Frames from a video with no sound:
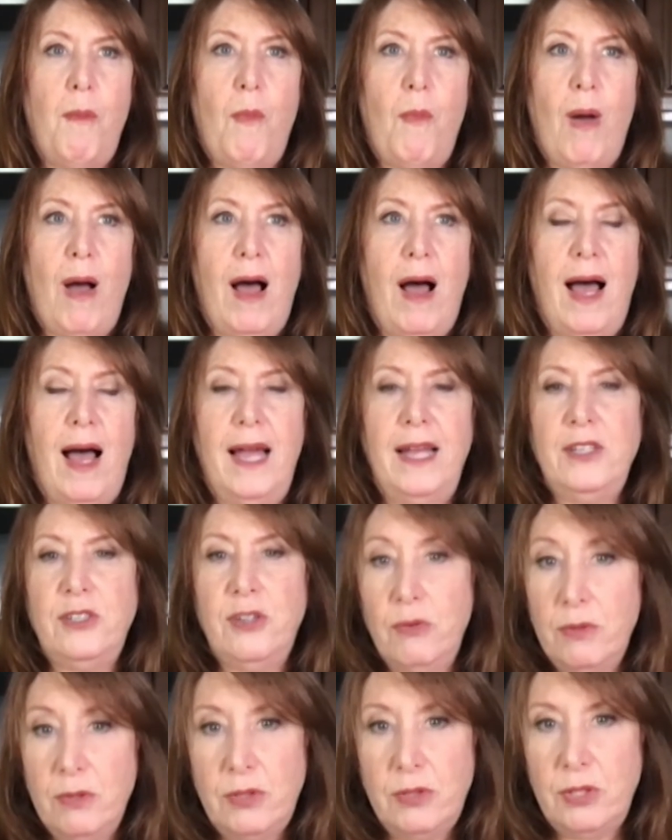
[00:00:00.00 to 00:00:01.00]
I
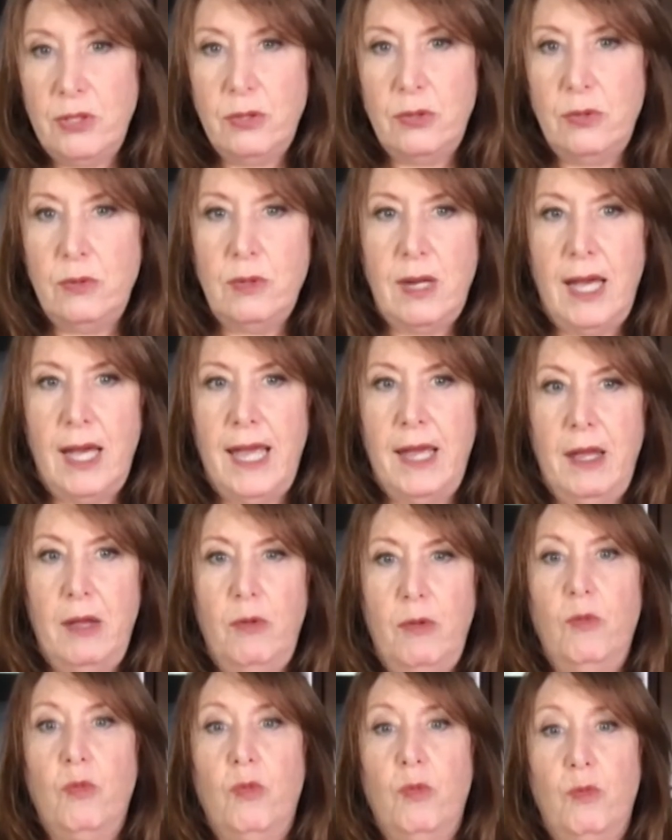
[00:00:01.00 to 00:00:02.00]
don't do
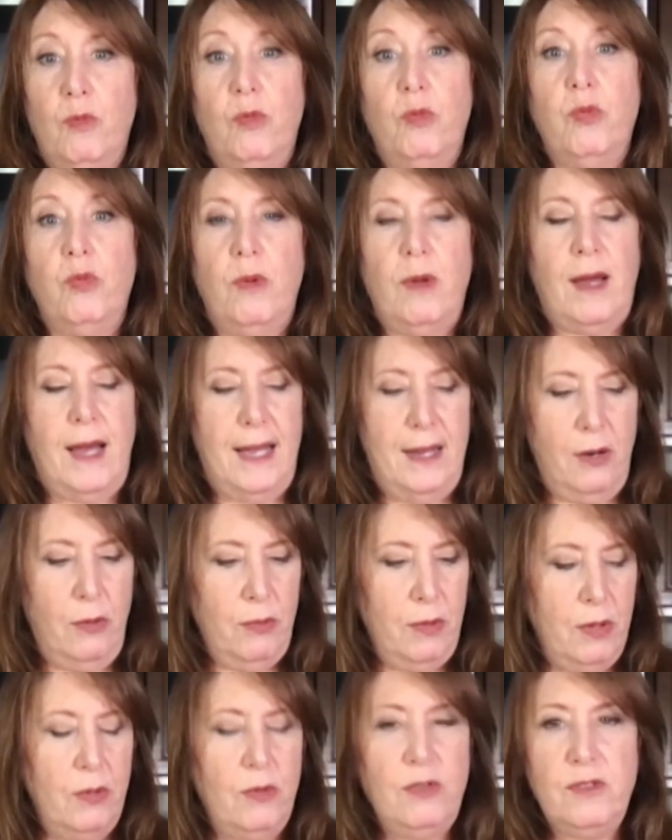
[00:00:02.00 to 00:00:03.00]
a I
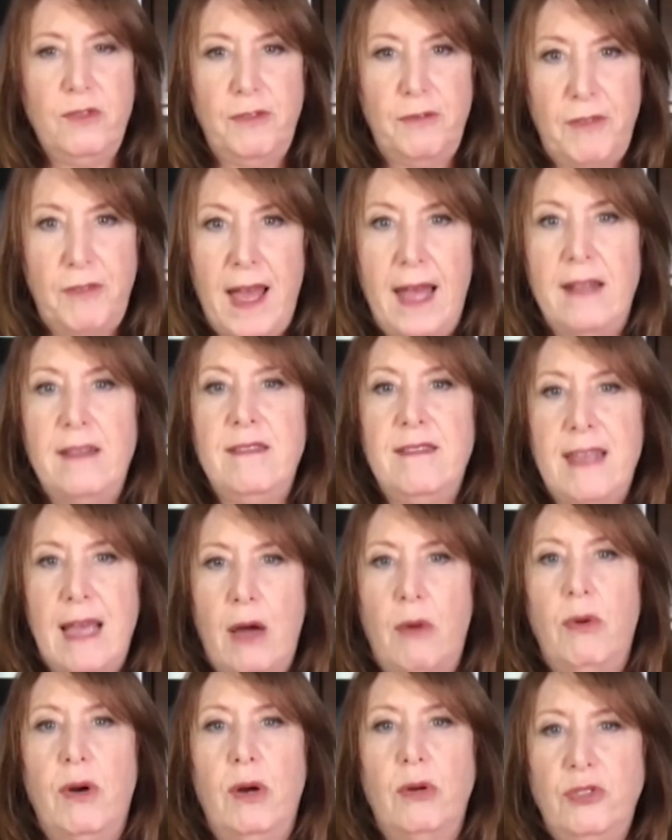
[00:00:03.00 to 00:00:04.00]
don't use Fed,
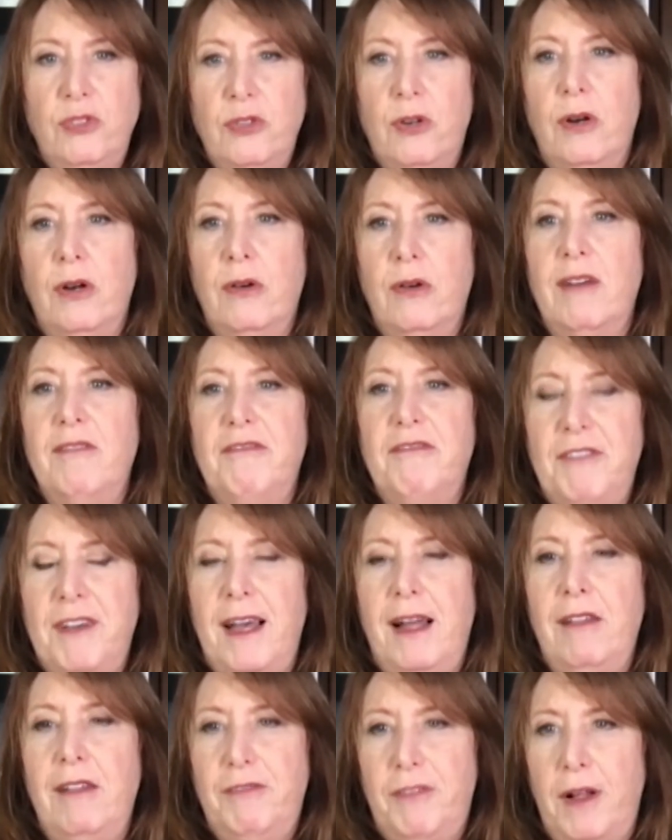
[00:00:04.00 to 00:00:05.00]
sourdough starter, and
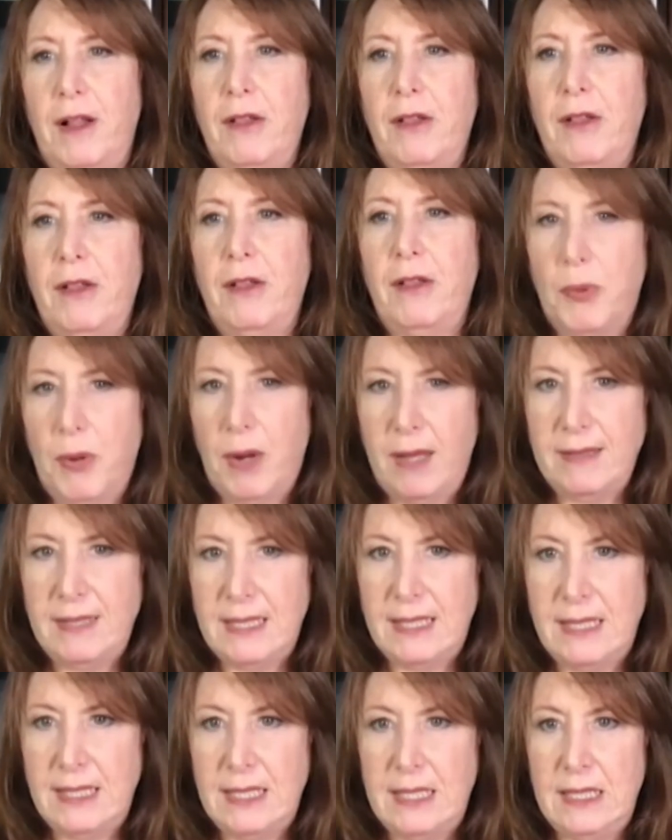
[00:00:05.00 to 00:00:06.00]
follow the
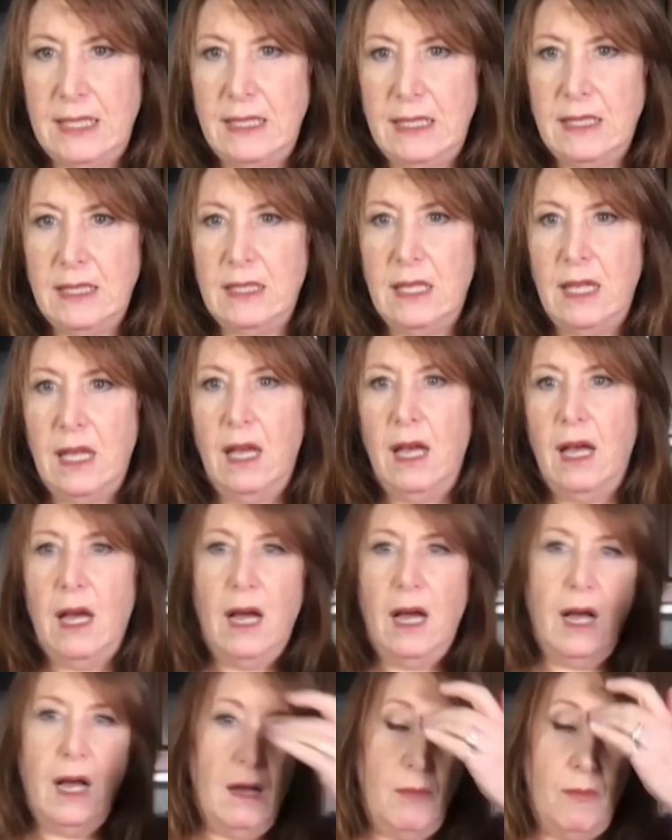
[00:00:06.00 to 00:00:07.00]
processes
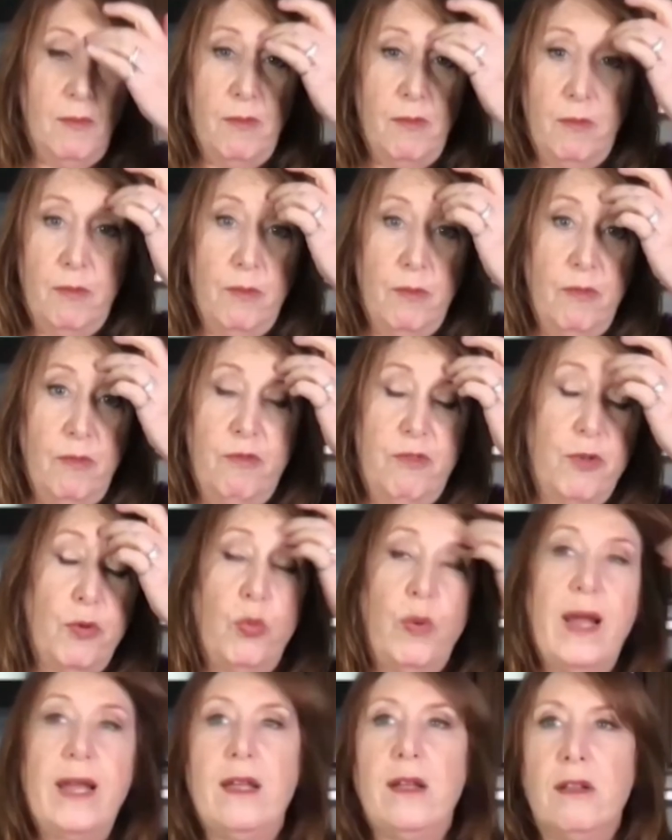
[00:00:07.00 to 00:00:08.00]
um, for
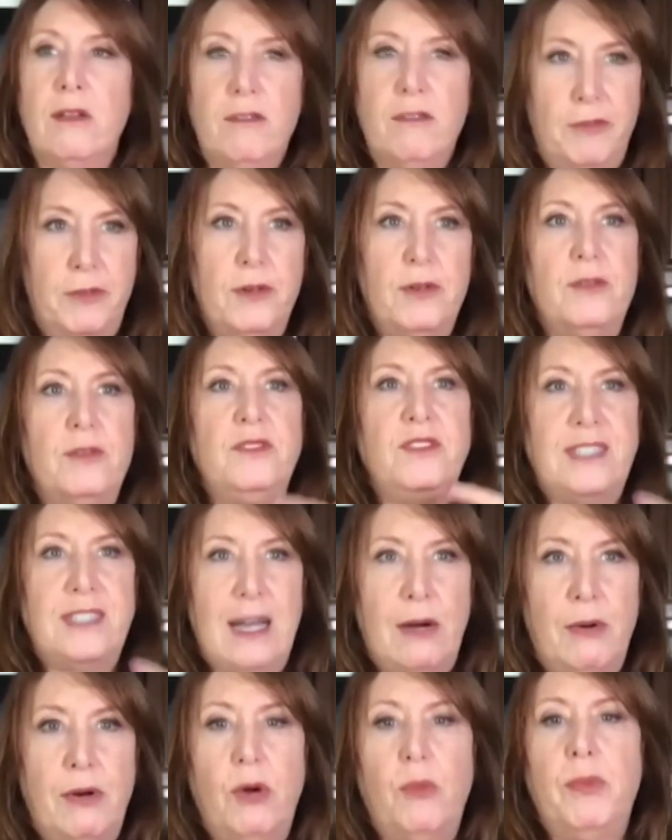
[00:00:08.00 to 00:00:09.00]
regular for
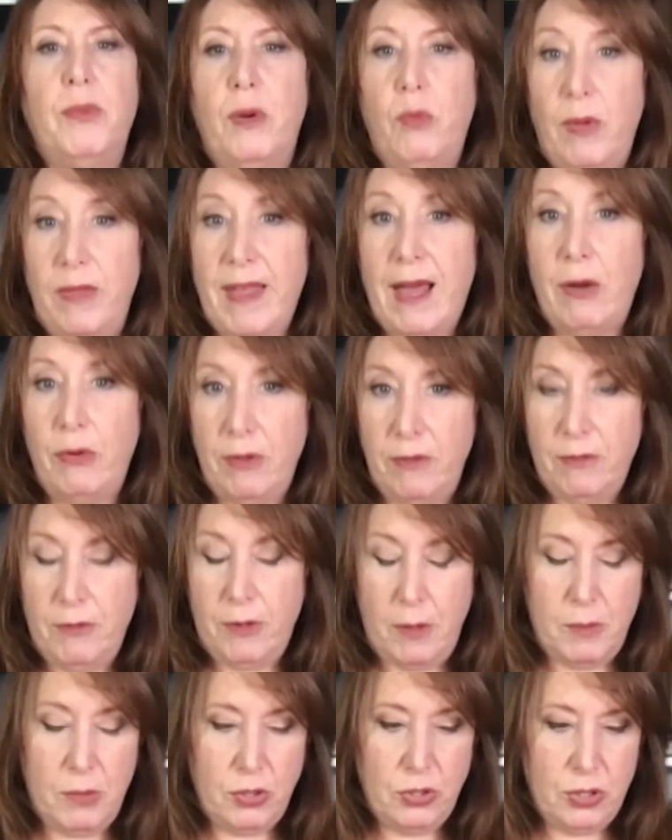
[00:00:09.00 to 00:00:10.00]
sourdough bread without
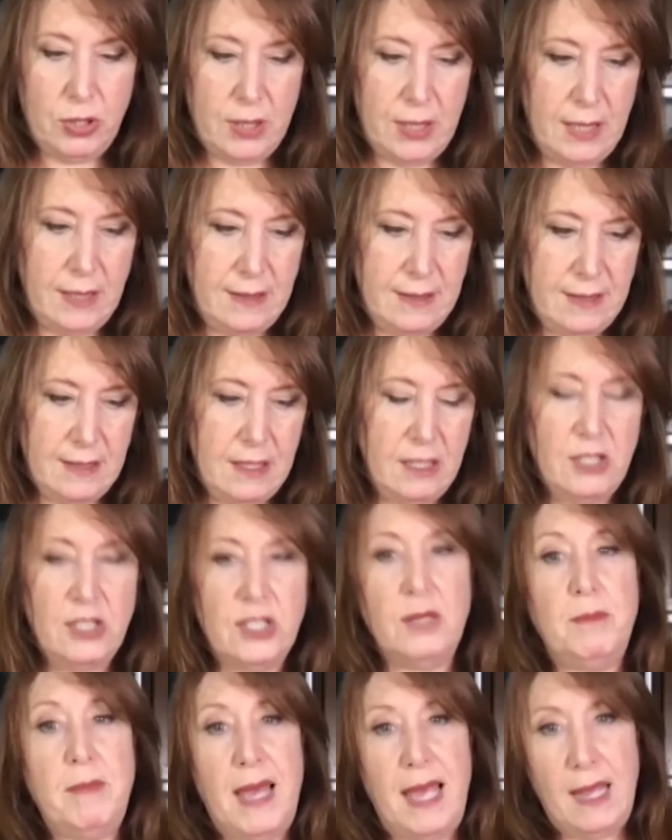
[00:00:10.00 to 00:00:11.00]
commercial yeast
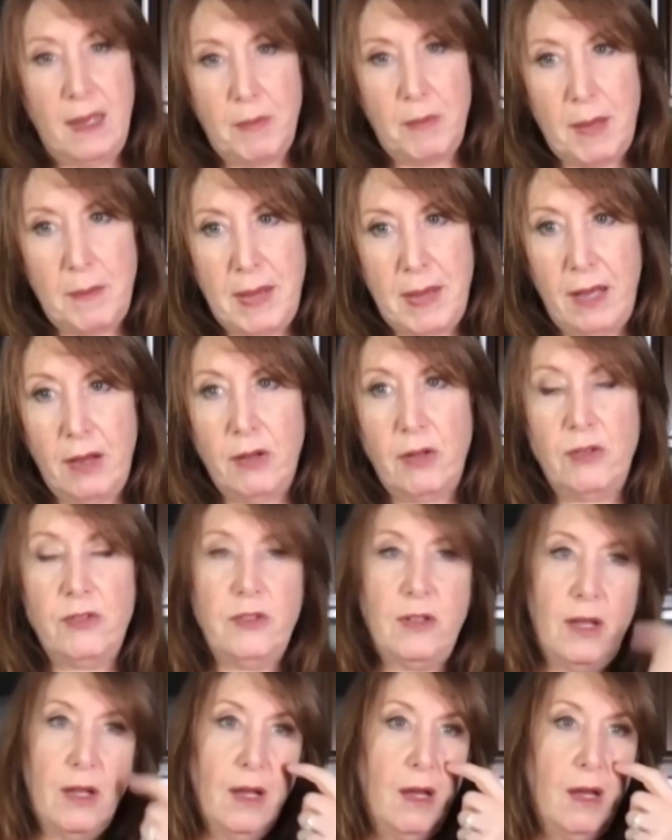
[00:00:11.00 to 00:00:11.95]
to make my bagels.